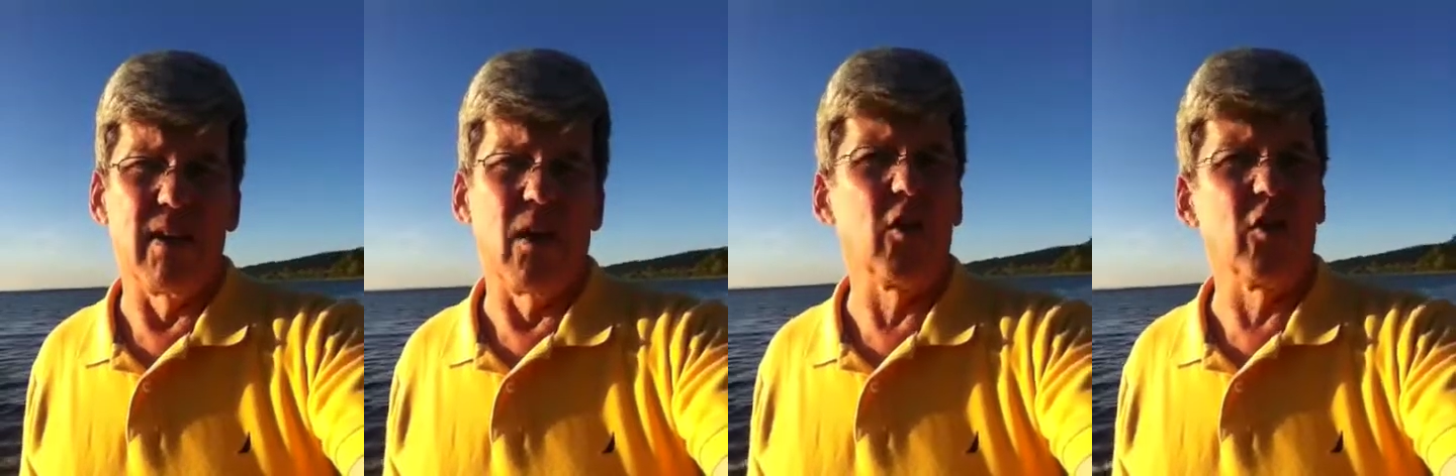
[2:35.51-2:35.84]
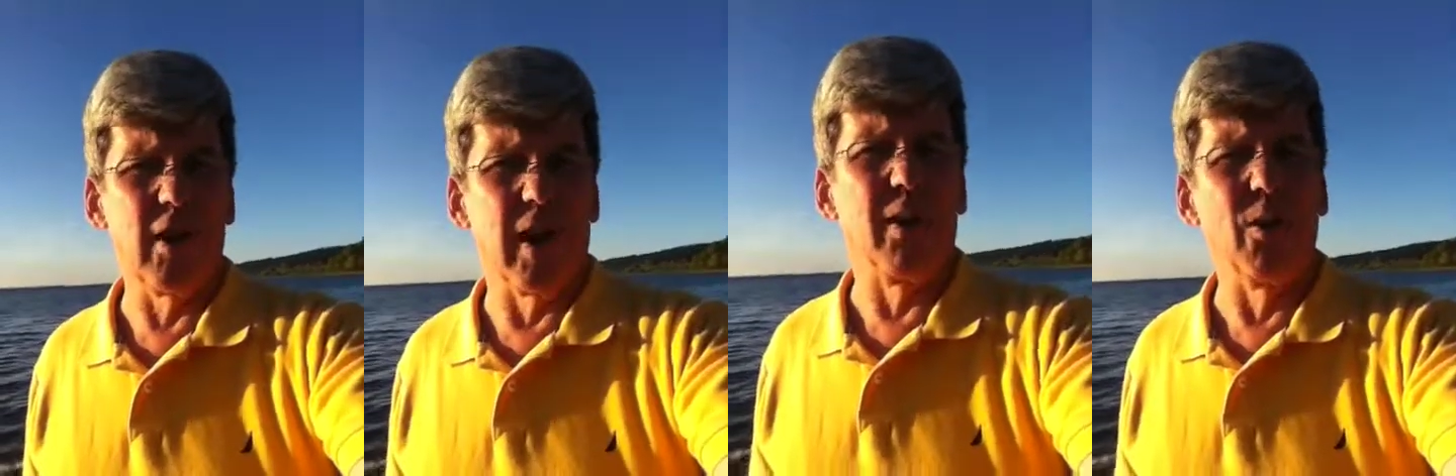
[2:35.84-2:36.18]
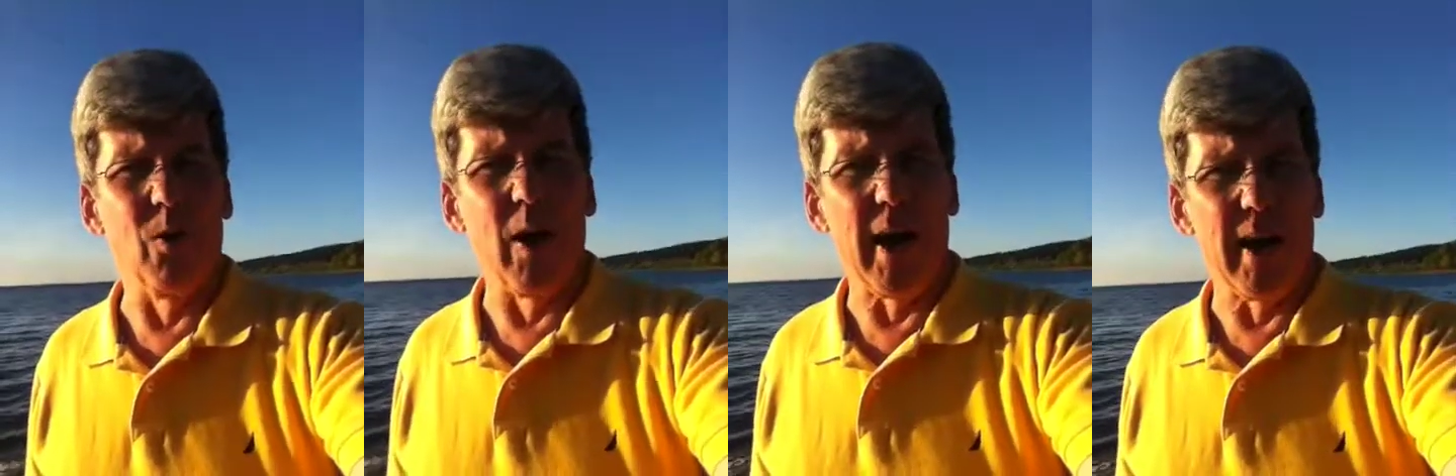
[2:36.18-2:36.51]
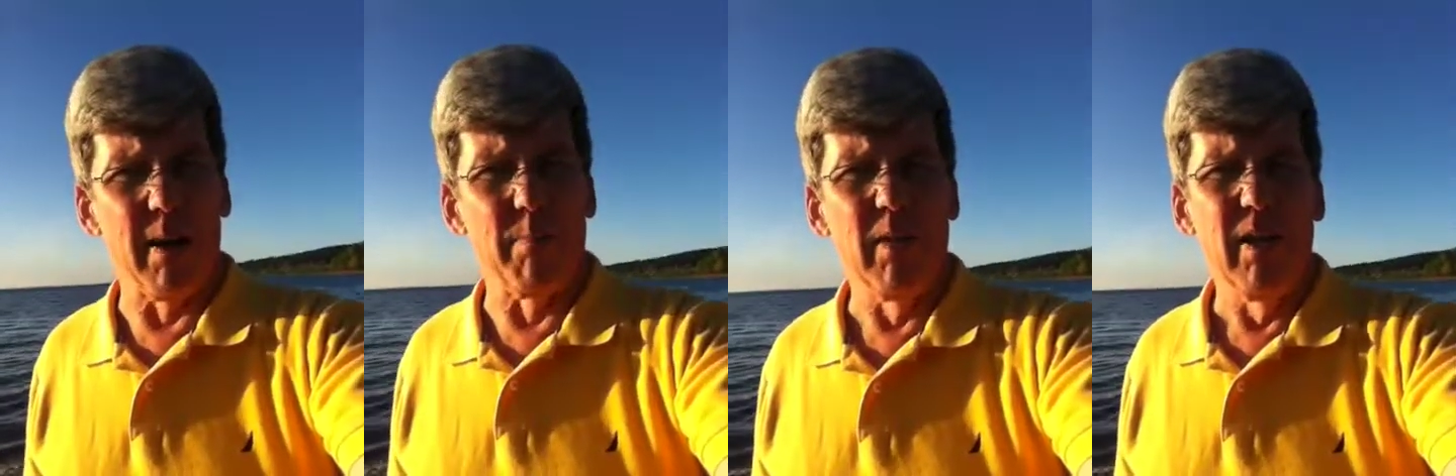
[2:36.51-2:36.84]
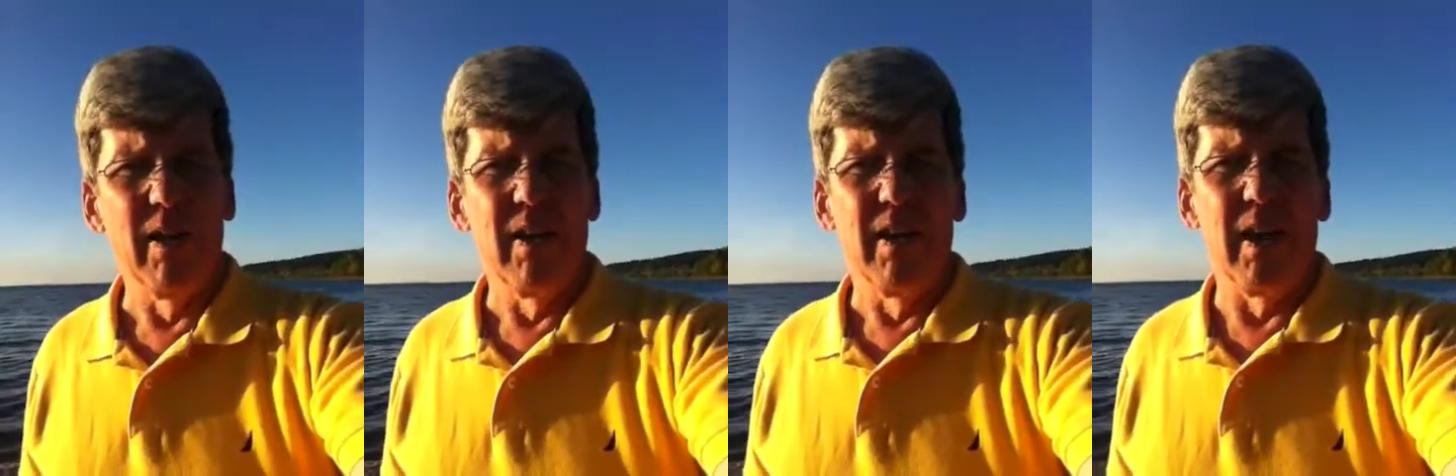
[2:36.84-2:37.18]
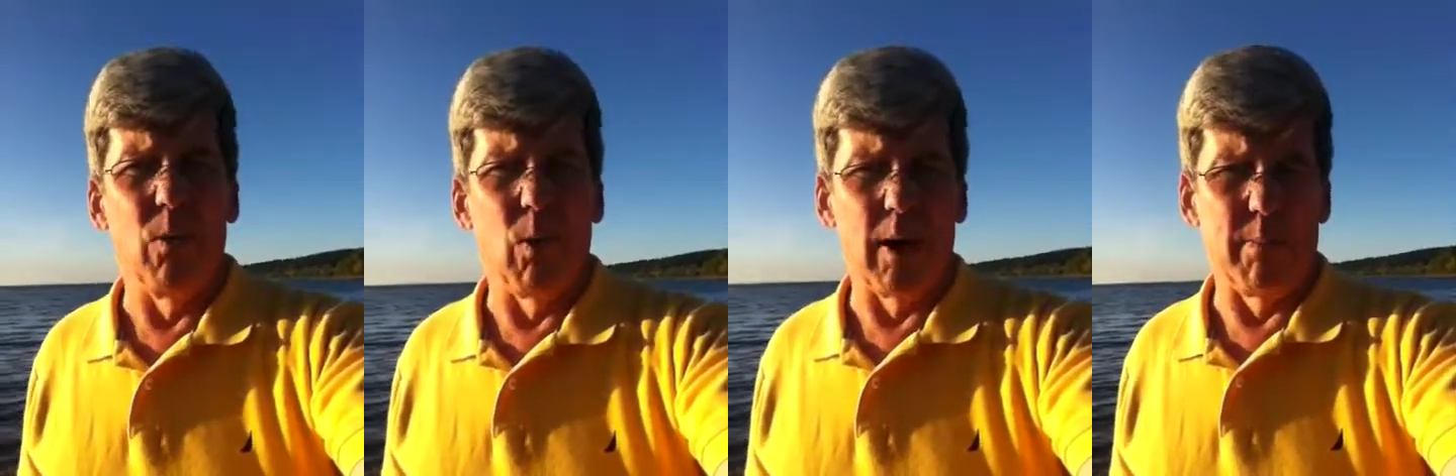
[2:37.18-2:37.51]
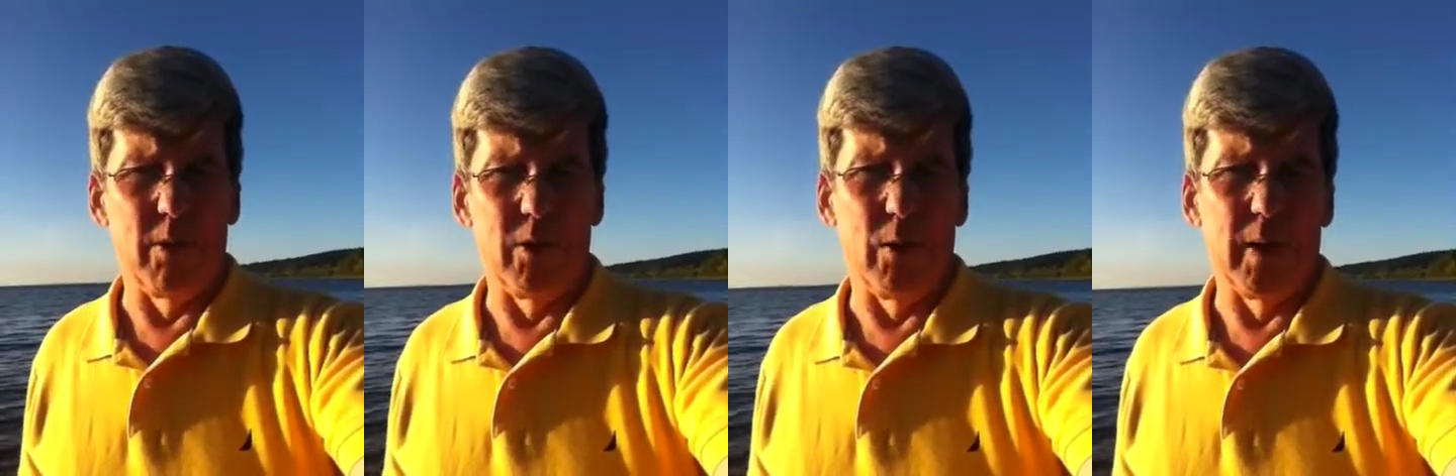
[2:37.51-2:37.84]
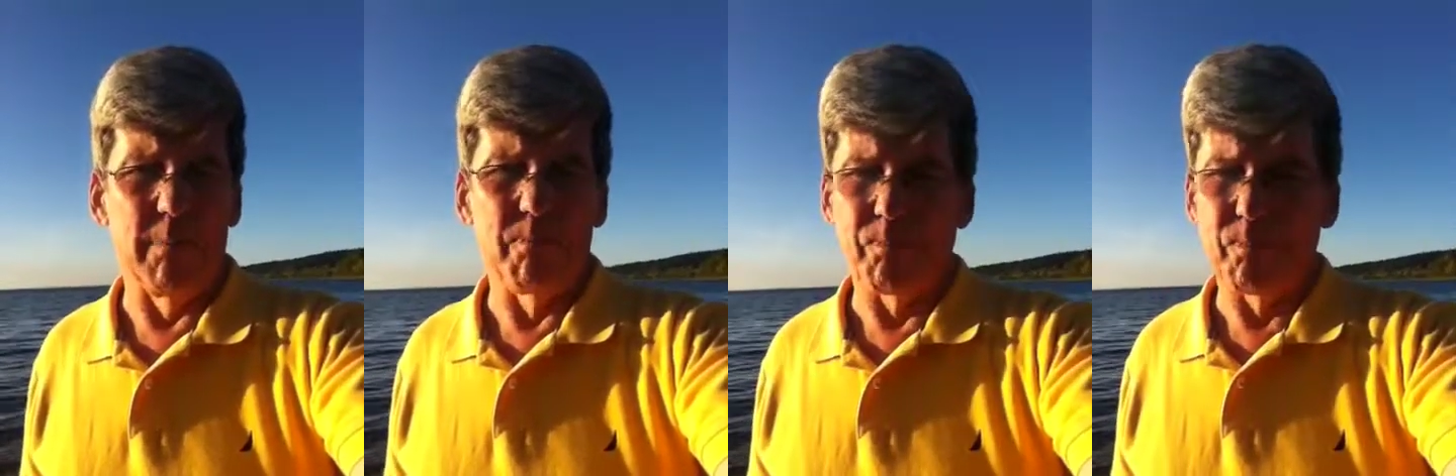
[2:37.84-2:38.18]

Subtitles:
understand who I am and what I'm doing.